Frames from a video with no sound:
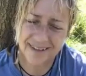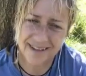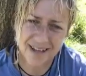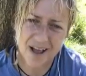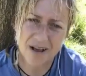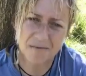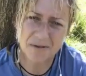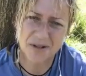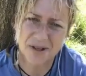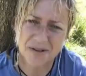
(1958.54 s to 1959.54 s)
and the heart
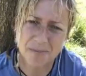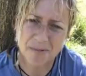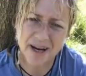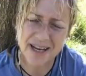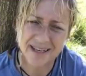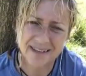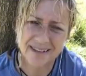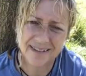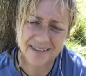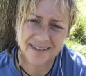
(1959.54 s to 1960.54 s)
will show the
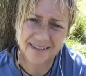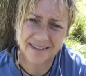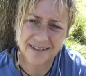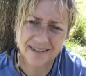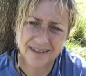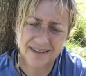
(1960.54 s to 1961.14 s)
brain.